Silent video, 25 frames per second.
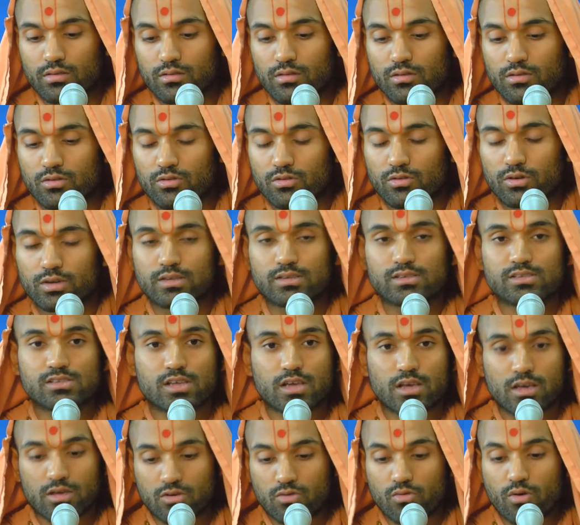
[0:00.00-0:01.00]
you can say,
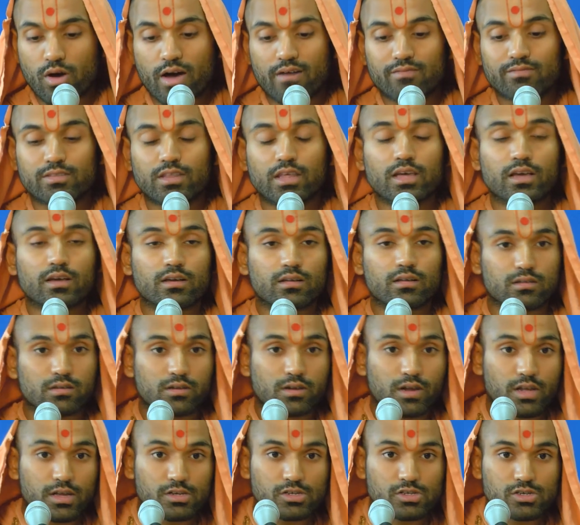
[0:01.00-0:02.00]
you have the
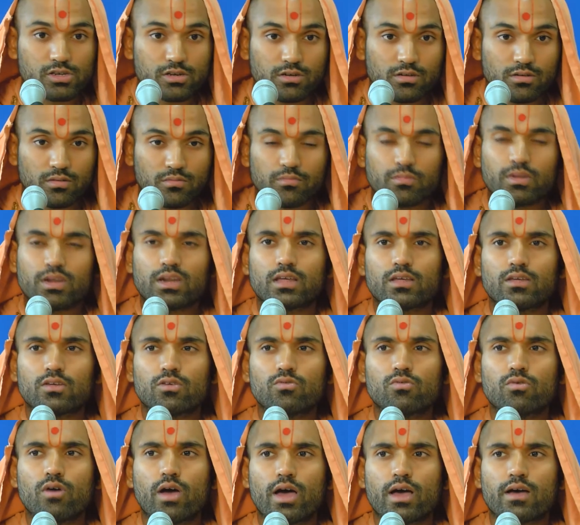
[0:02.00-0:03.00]
inclination, meaning you
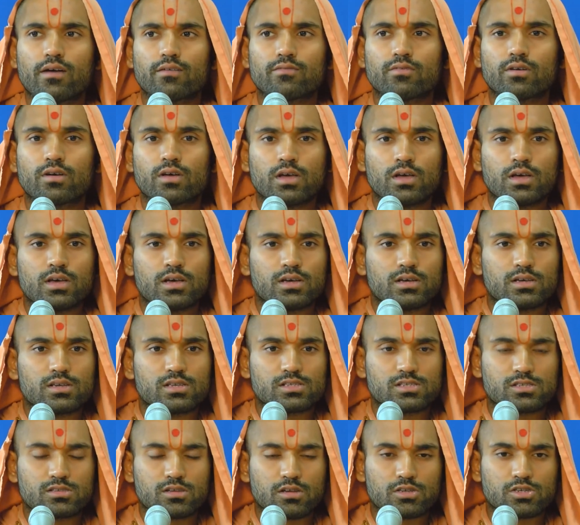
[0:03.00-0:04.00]
have
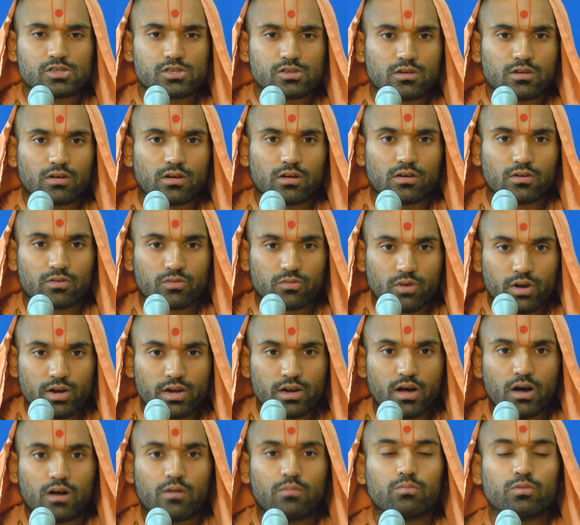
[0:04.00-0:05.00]
such great
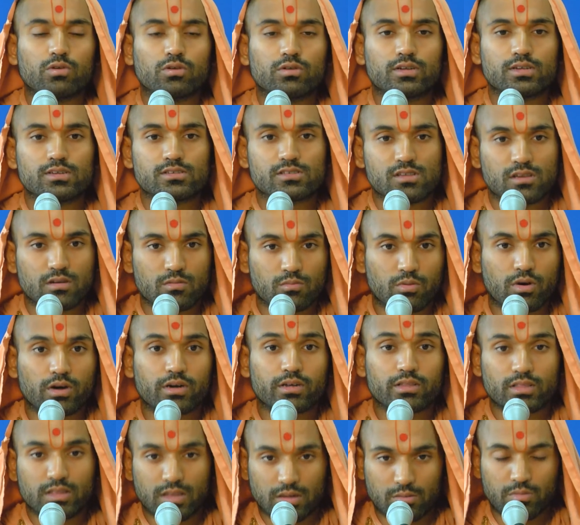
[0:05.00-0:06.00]
humbleness and
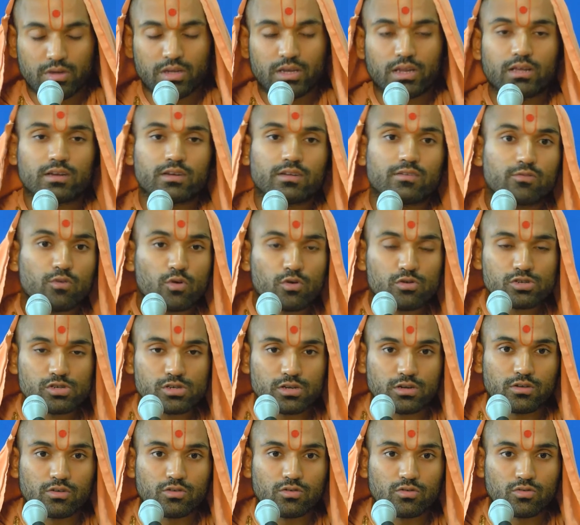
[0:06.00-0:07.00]
bhakti, meaning
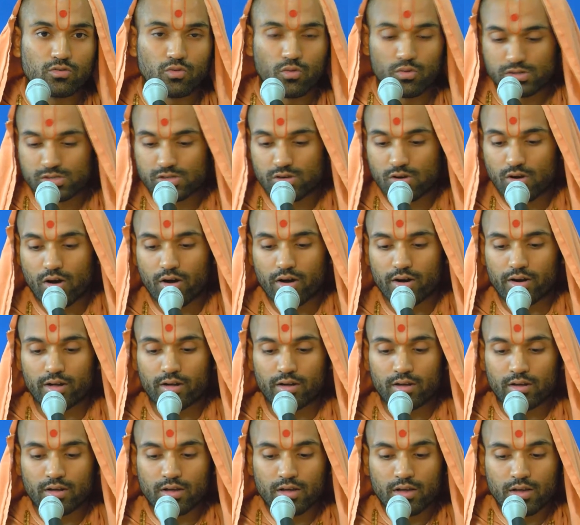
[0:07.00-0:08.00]
devotion towards God,
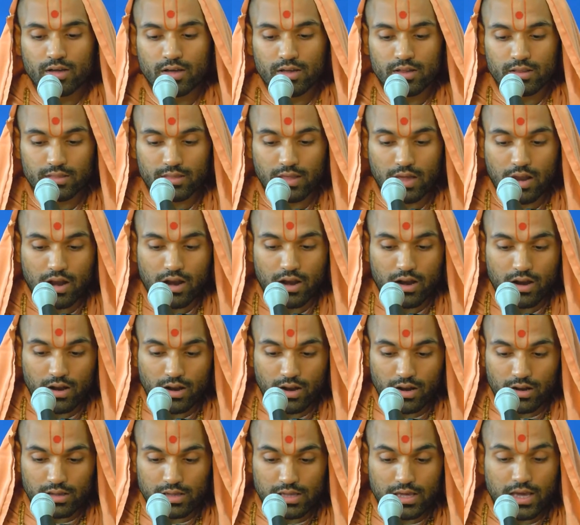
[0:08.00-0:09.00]
that
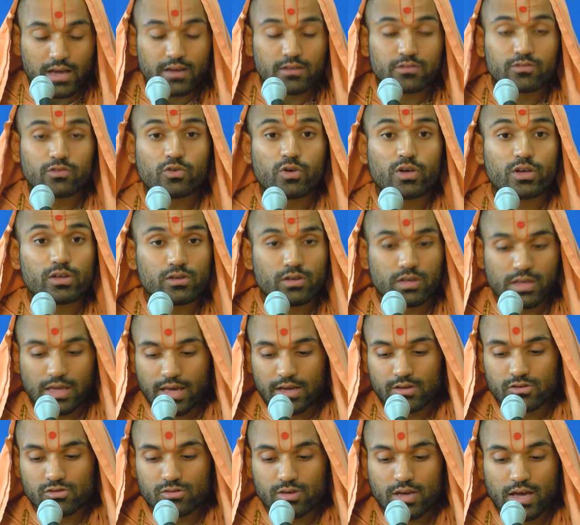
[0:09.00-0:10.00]
he actually, he
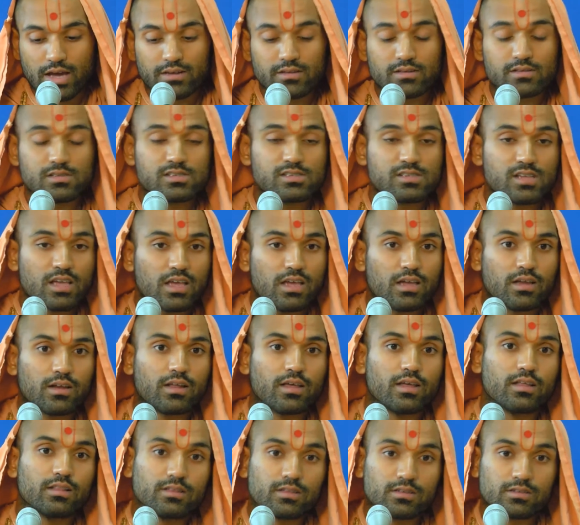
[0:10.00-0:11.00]
actually had to say it
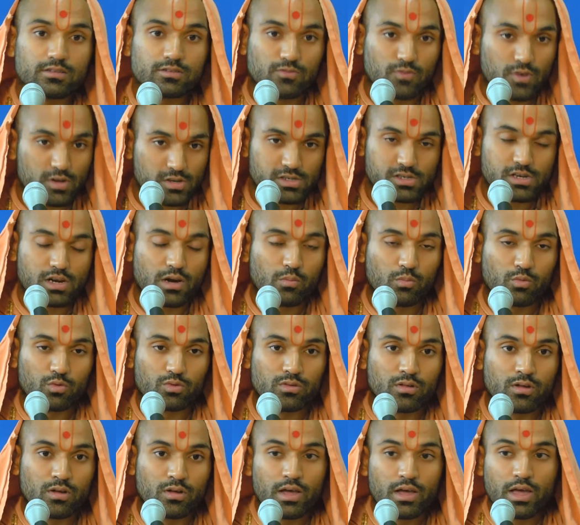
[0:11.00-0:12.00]
in this Vachnamrut.
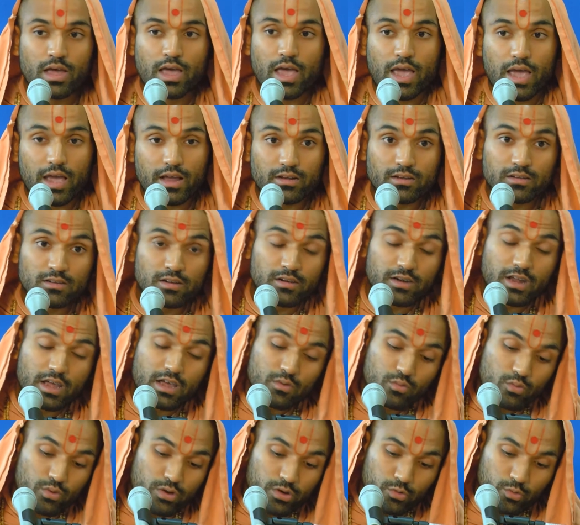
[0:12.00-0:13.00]
And today
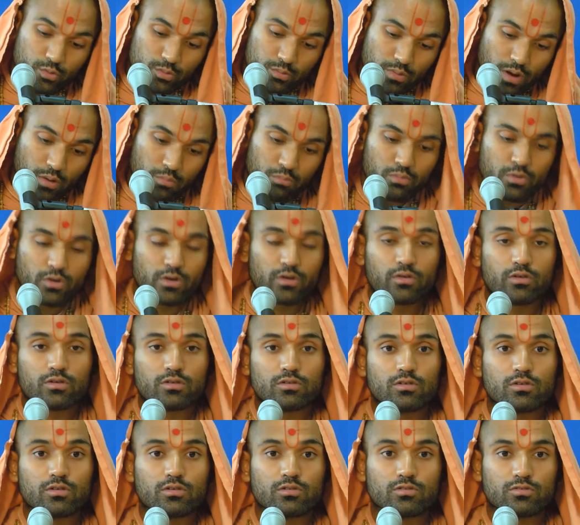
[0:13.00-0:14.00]
we remember
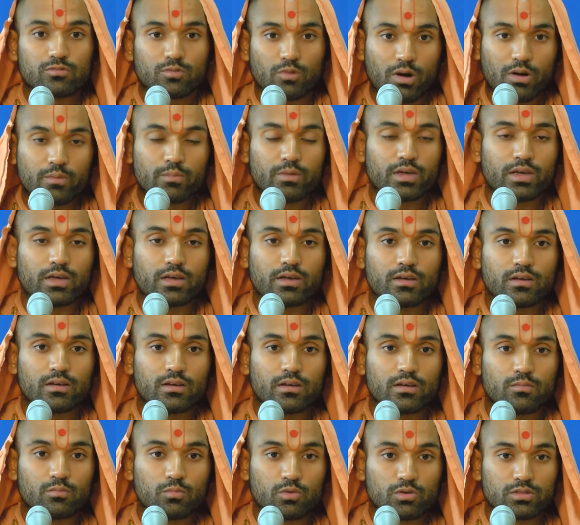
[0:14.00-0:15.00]
Swami,
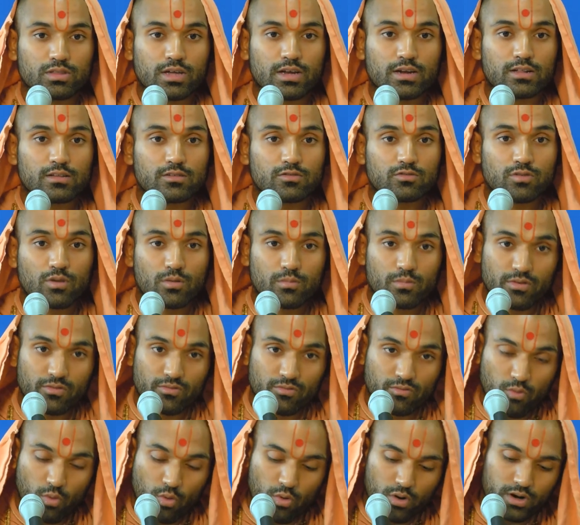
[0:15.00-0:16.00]
Muktanand Swami,
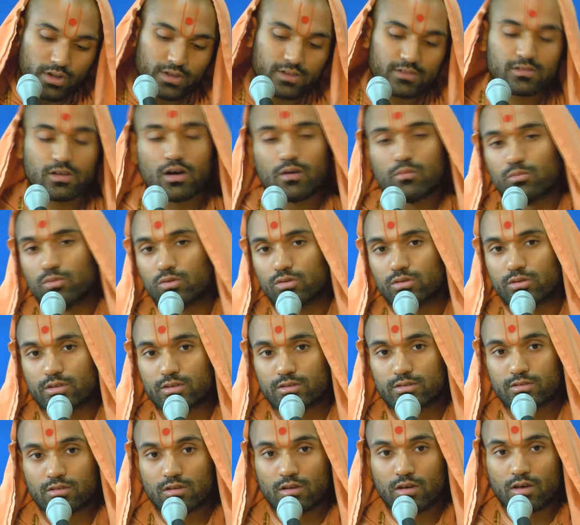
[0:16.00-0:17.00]
for his
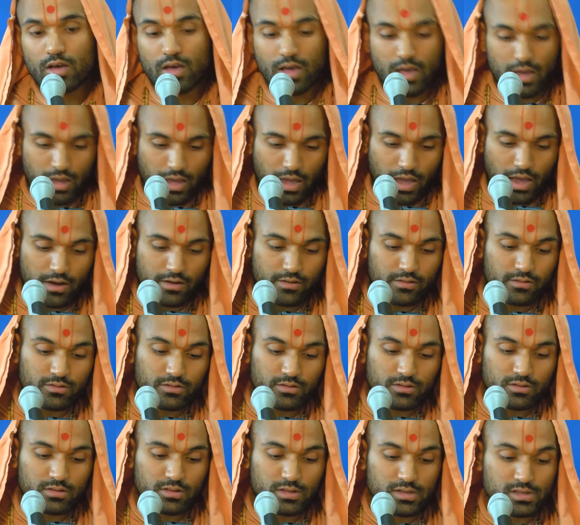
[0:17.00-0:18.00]
humbleness, and
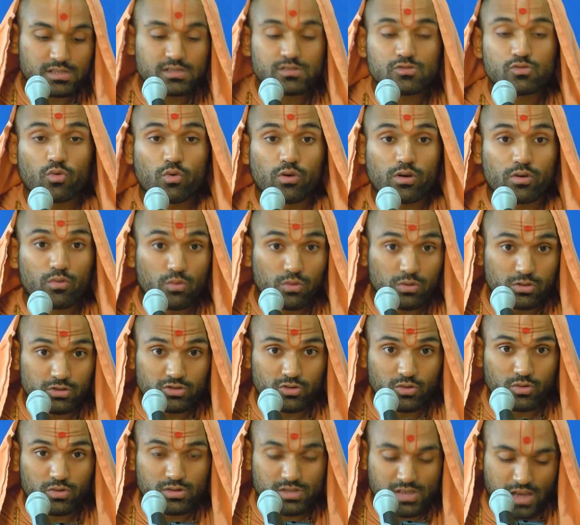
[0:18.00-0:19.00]
this story will
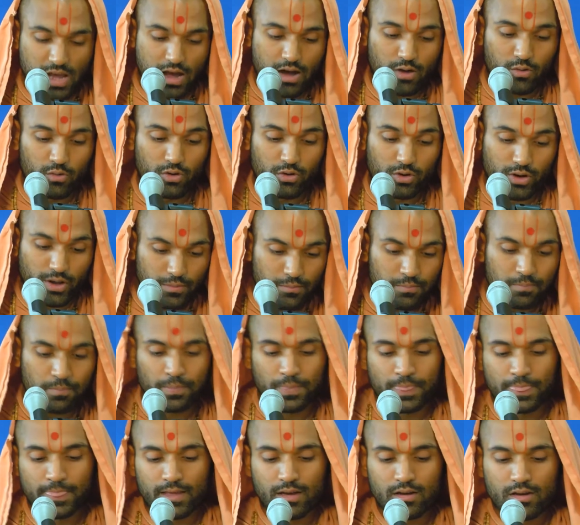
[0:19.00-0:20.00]
show us how, okay?
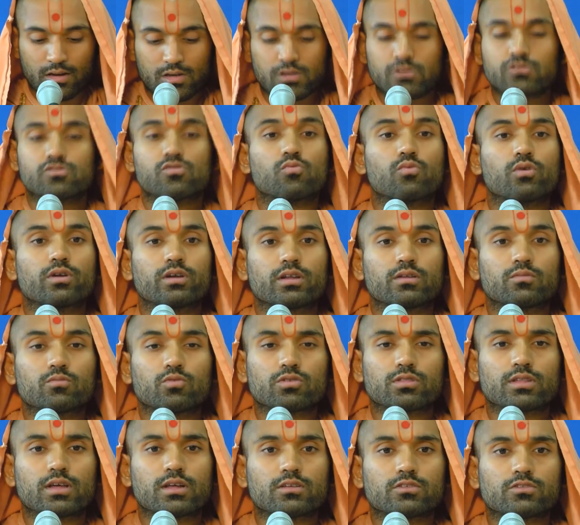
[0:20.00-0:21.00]
So, what did
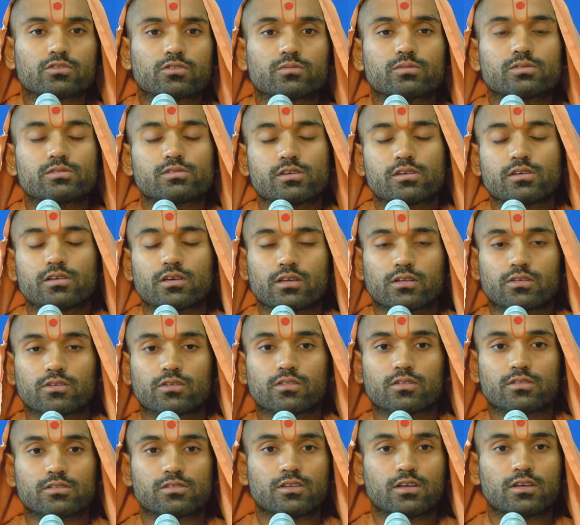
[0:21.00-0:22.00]
Muktanand Swami say to
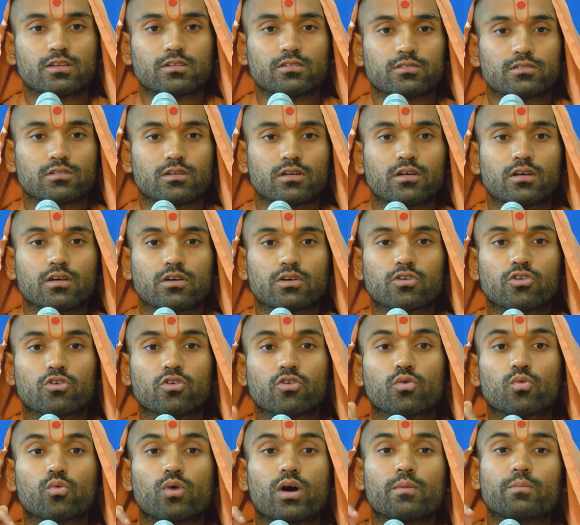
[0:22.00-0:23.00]
the saints? Your
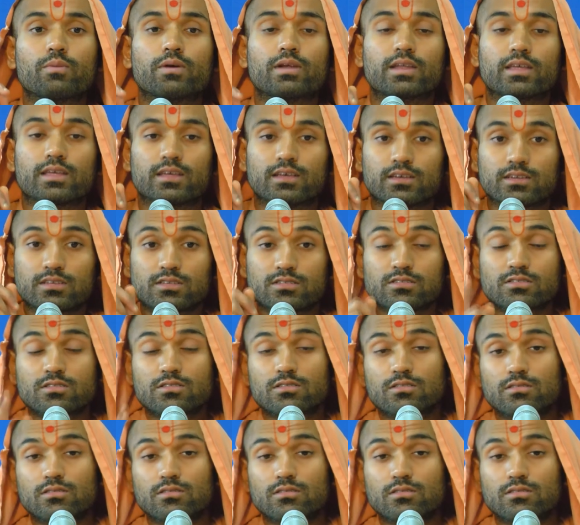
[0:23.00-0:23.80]
weapon is